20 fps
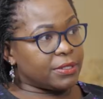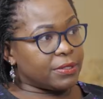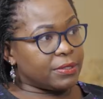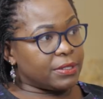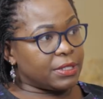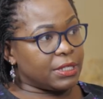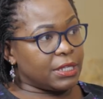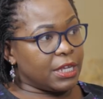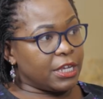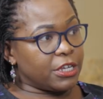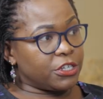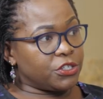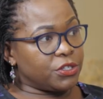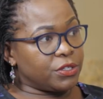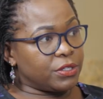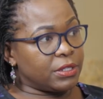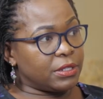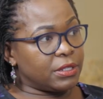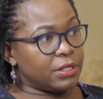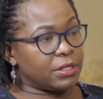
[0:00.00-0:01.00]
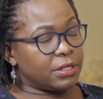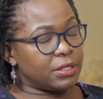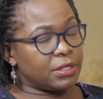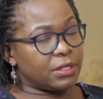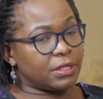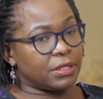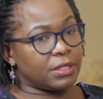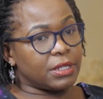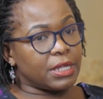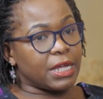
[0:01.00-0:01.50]
Association.
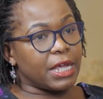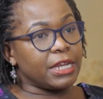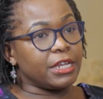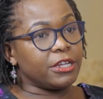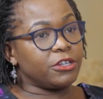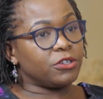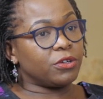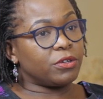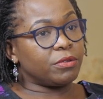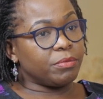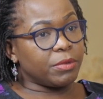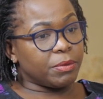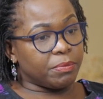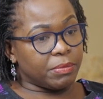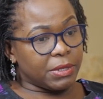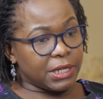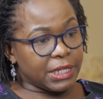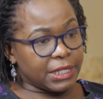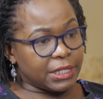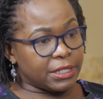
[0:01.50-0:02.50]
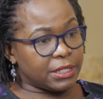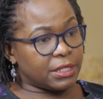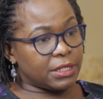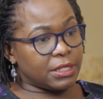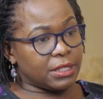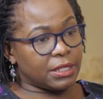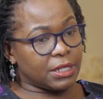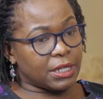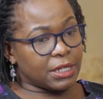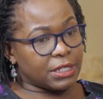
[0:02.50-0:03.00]
And he told me, please,
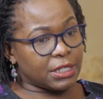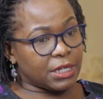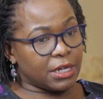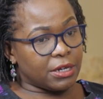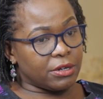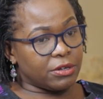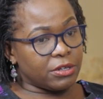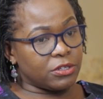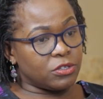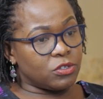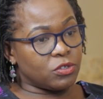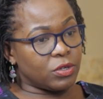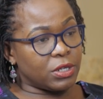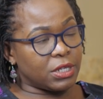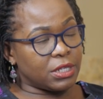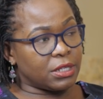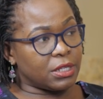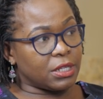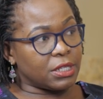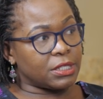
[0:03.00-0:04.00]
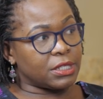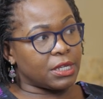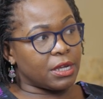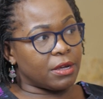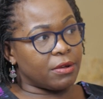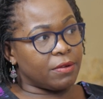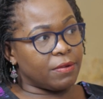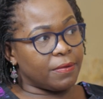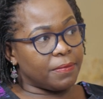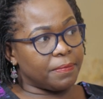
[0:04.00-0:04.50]
Atari, join the
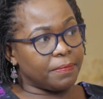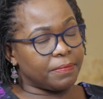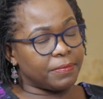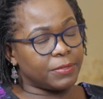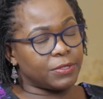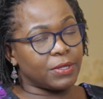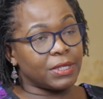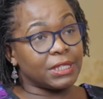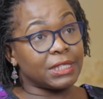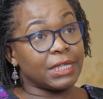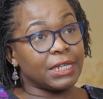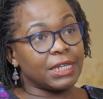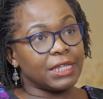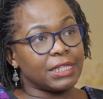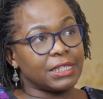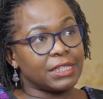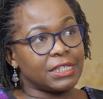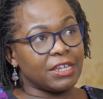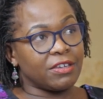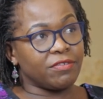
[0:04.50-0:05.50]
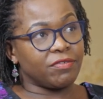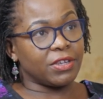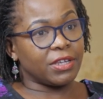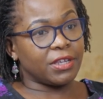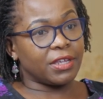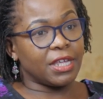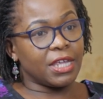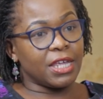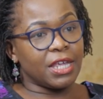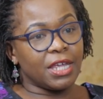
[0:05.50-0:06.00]
circle. So I started
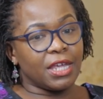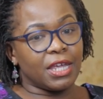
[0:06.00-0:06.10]
saving.